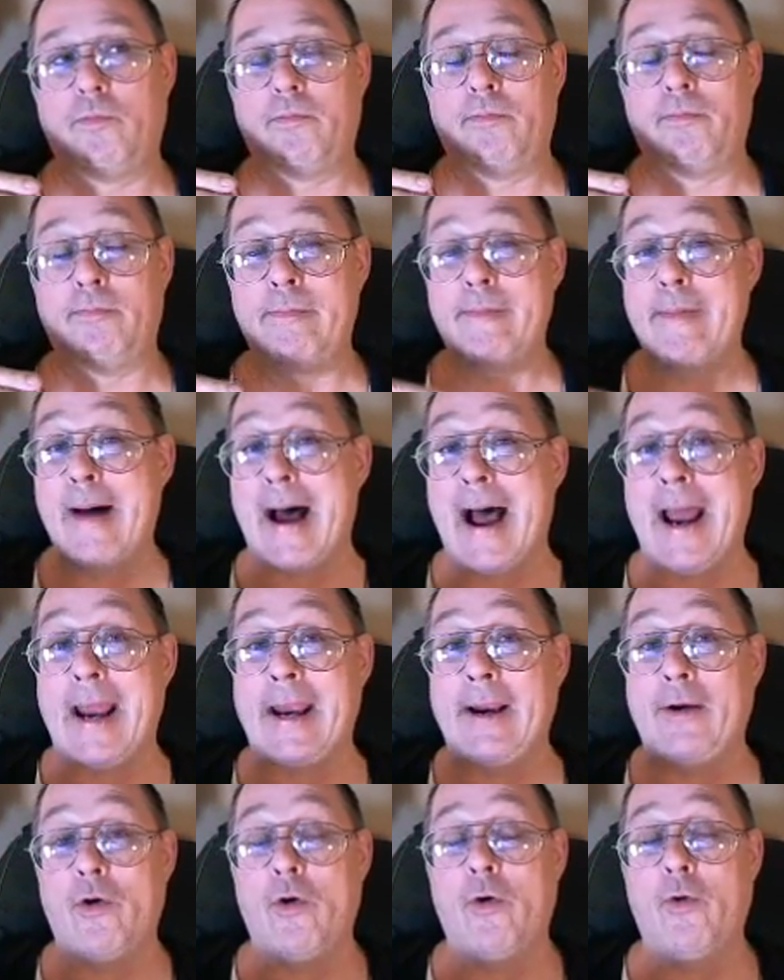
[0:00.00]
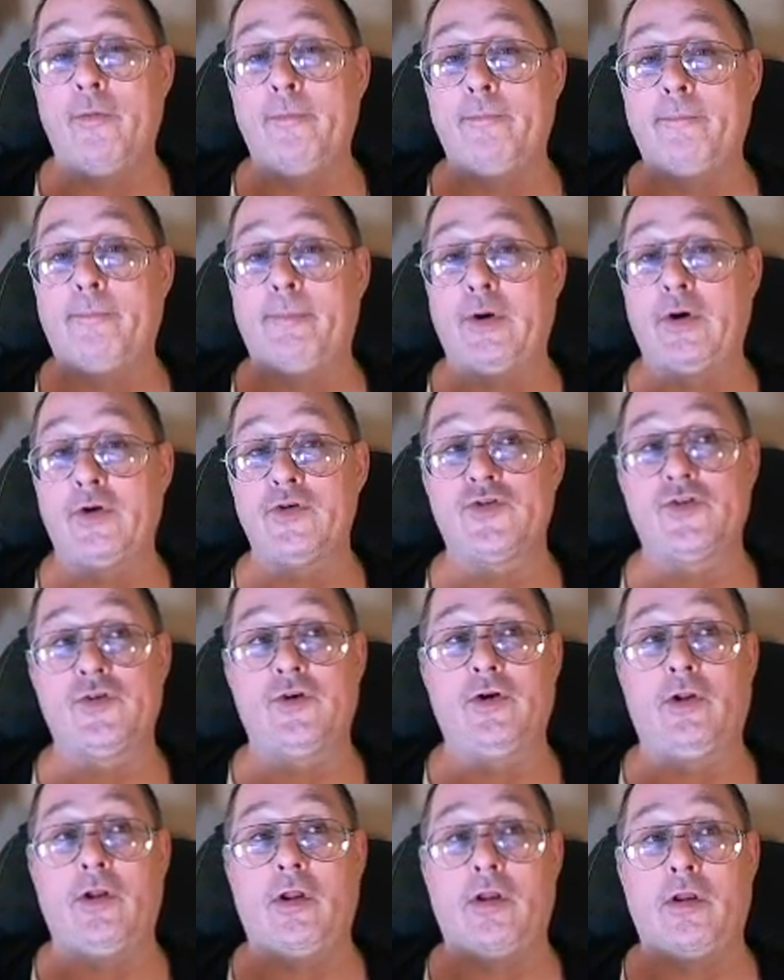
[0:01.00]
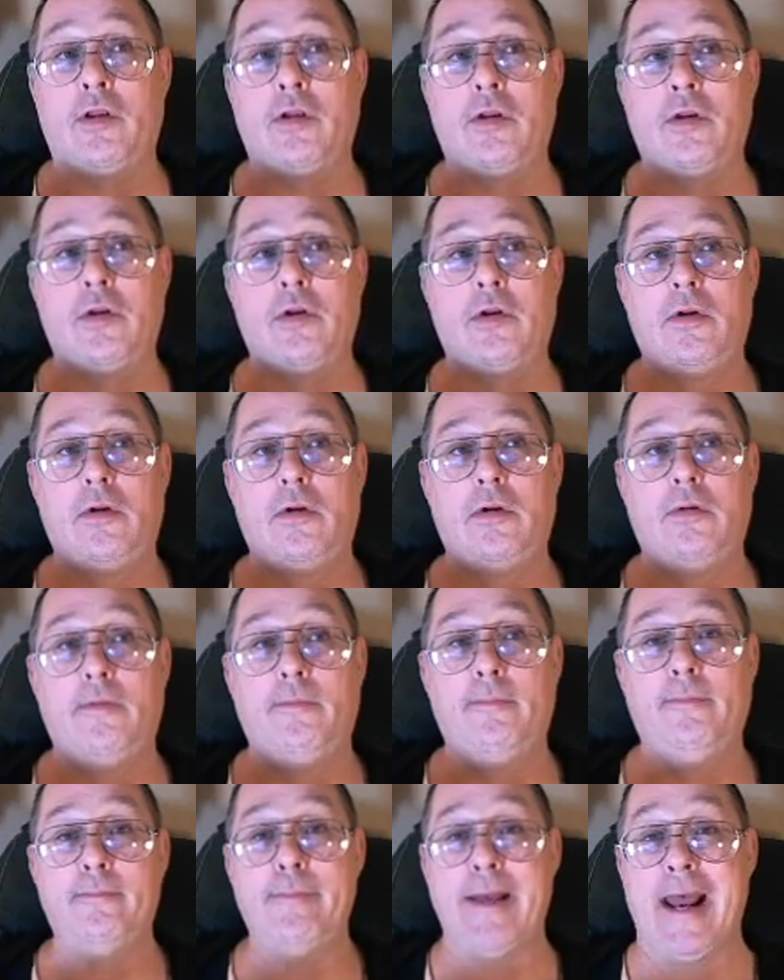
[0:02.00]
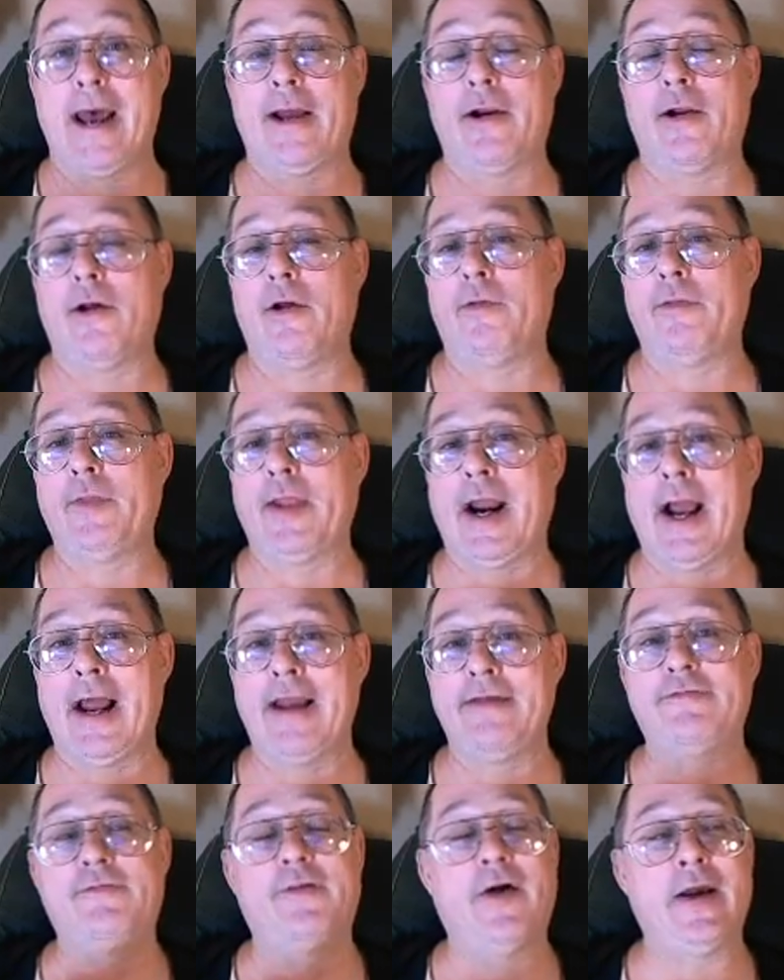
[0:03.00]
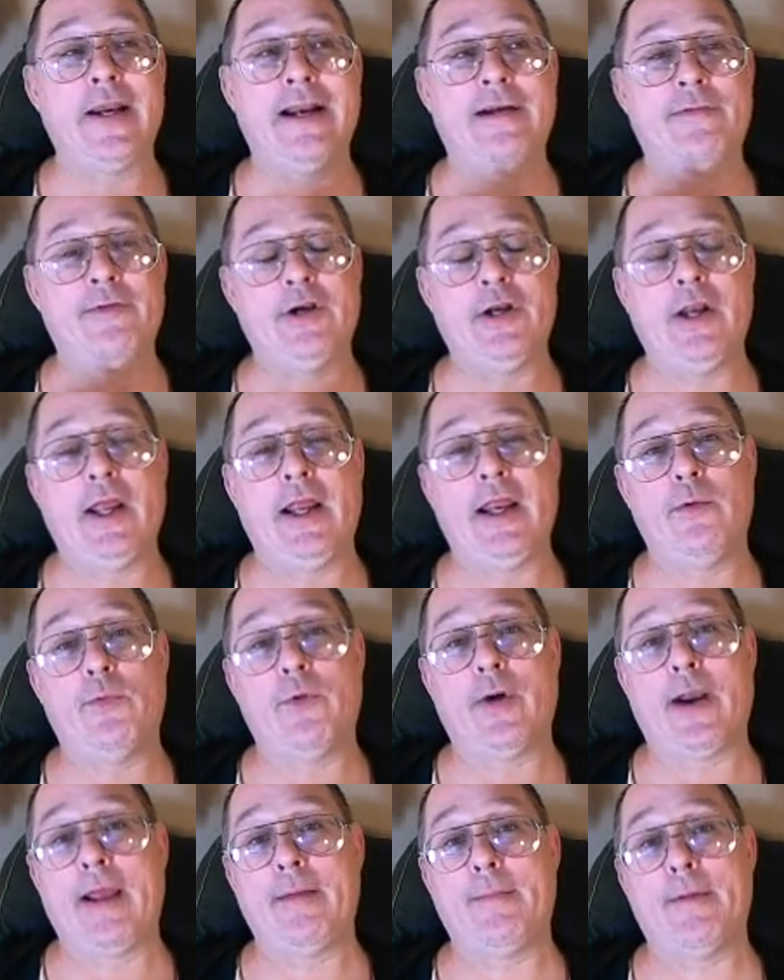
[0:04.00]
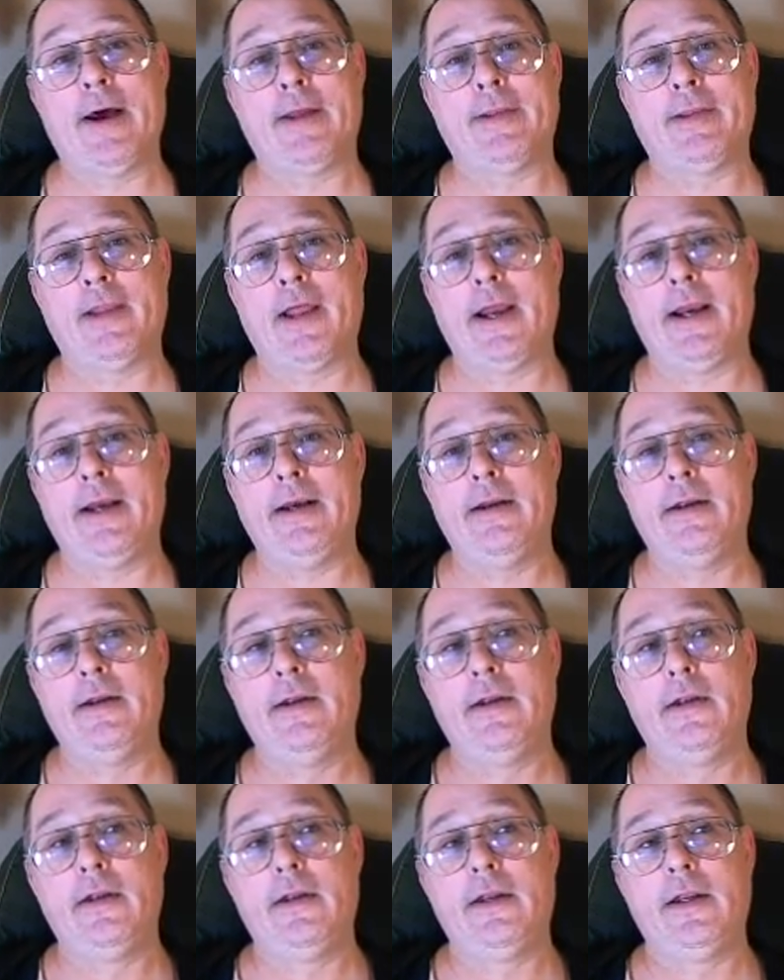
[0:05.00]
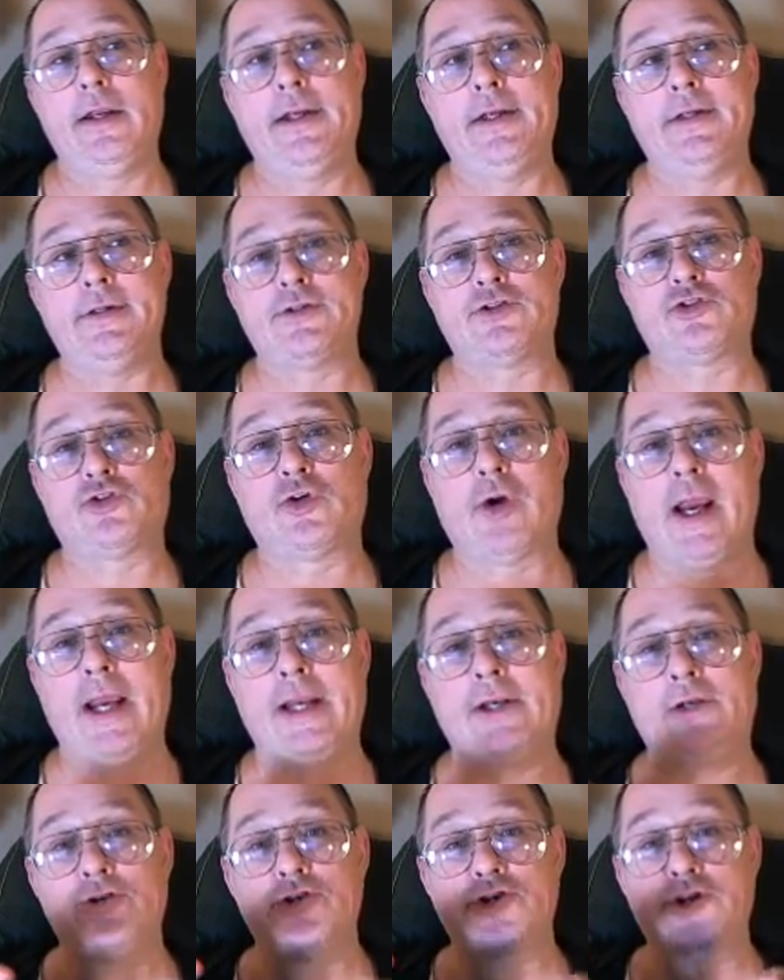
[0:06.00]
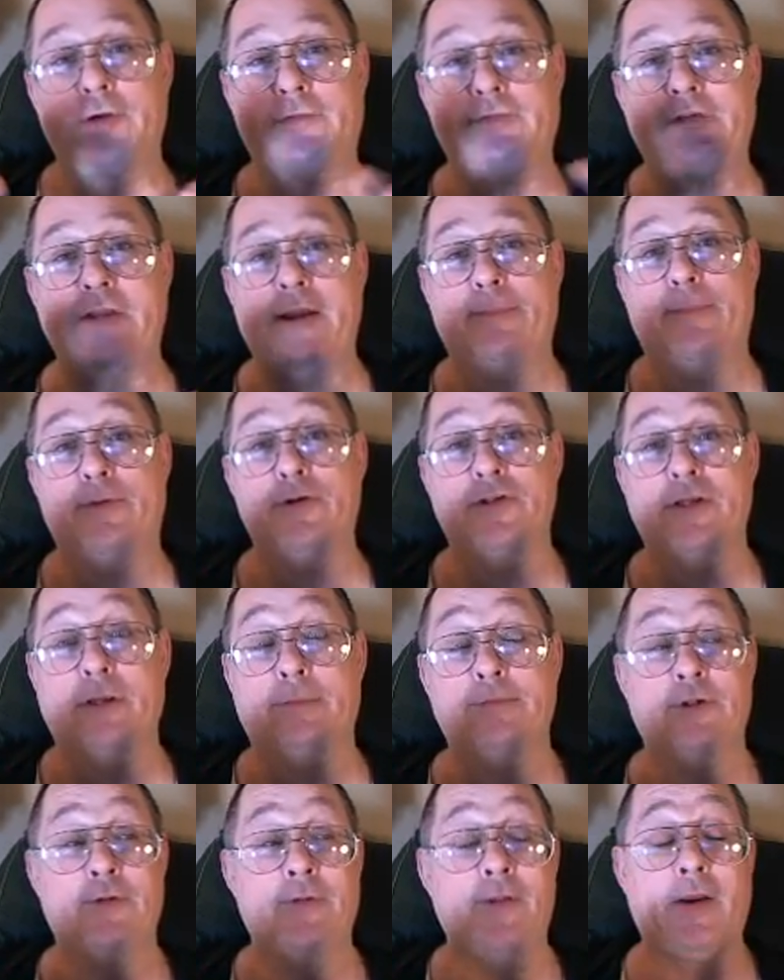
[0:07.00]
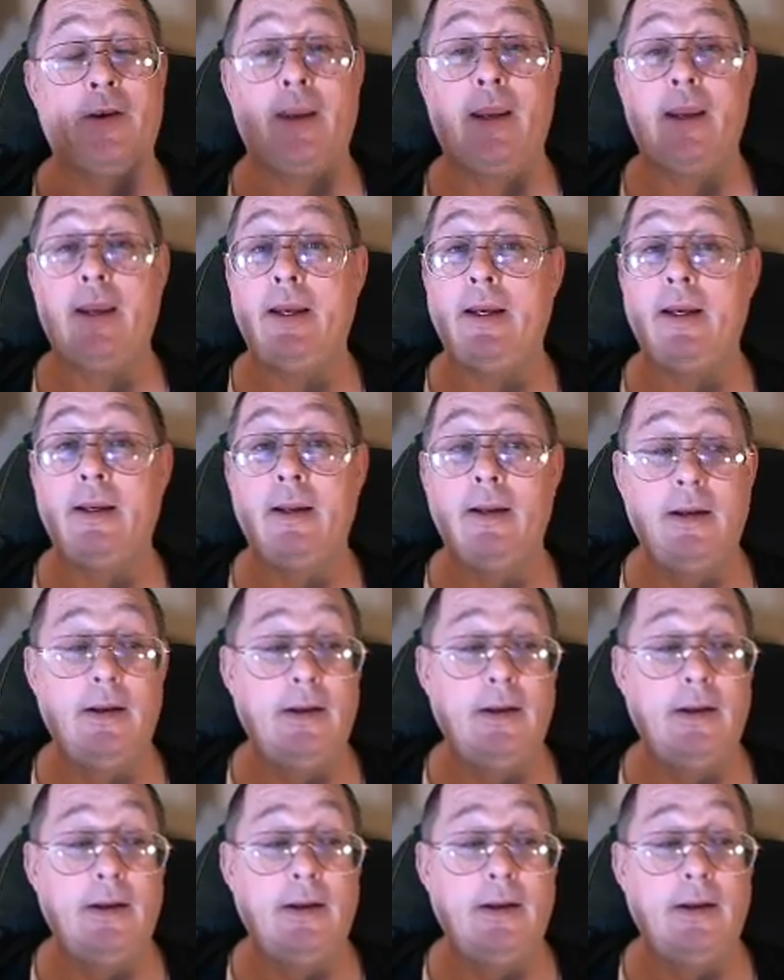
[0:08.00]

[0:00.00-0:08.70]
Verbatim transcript: my own personal battle that I fight every day when I'm online is trying to shift that perception that hey,